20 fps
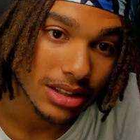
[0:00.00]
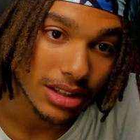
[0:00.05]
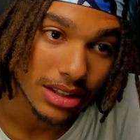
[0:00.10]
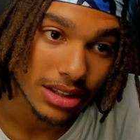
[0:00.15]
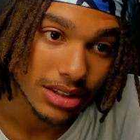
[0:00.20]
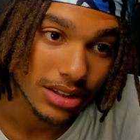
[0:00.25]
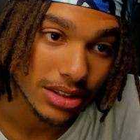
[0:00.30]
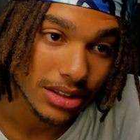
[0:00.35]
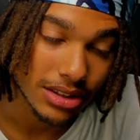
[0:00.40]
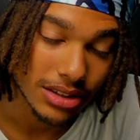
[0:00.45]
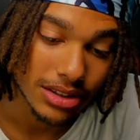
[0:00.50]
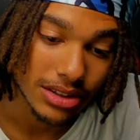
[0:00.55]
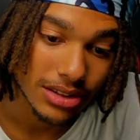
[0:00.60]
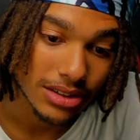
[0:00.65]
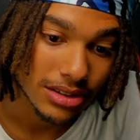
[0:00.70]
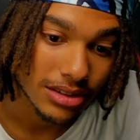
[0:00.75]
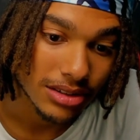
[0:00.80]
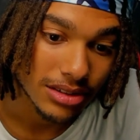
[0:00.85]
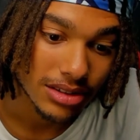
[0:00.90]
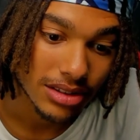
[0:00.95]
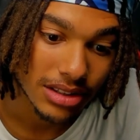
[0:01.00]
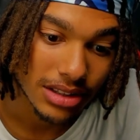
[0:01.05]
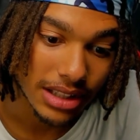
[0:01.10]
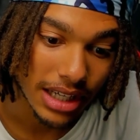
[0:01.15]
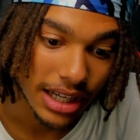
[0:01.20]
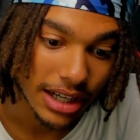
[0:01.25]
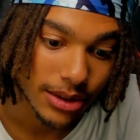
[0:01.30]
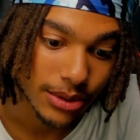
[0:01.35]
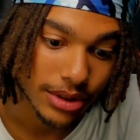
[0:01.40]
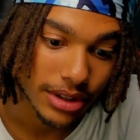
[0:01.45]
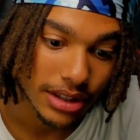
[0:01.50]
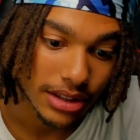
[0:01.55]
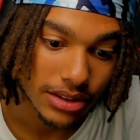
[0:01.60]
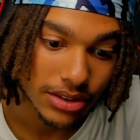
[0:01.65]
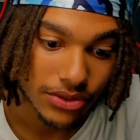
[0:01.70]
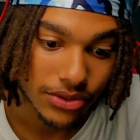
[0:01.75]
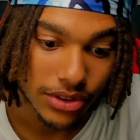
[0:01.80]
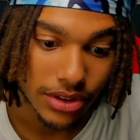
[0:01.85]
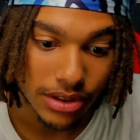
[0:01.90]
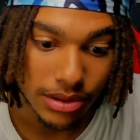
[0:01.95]
is just scary
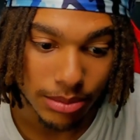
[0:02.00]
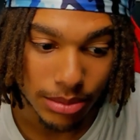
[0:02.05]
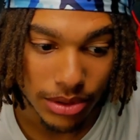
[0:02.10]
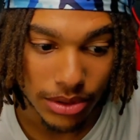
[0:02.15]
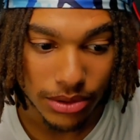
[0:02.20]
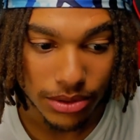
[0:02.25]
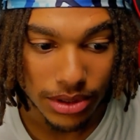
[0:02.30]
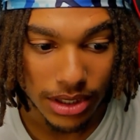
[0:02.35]
as fuck, bro.